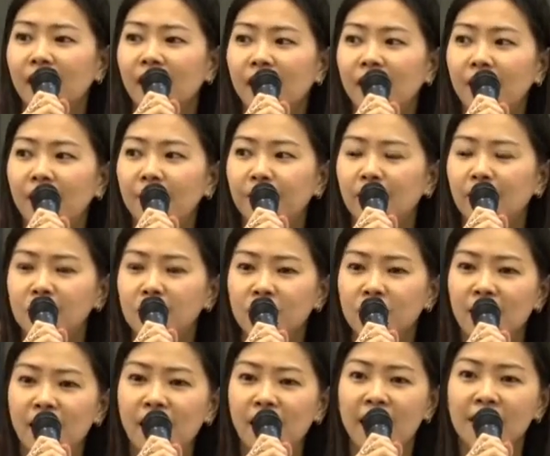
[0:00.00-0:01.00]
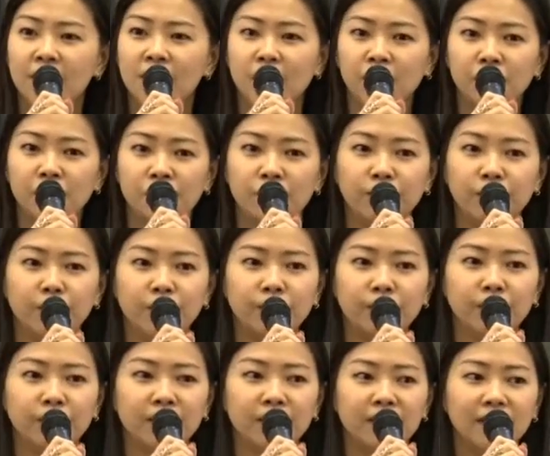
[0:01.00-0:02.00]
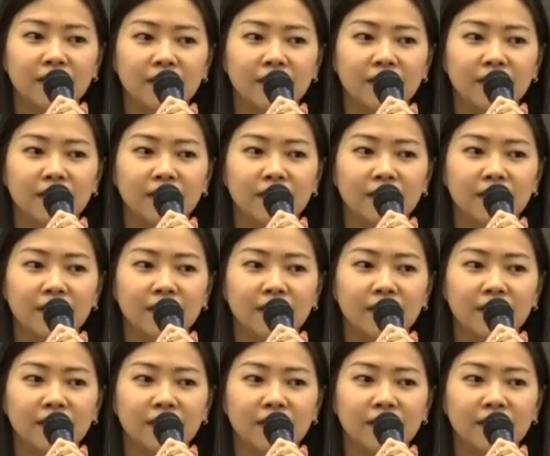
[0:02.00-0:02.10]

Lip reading: Australia has gone through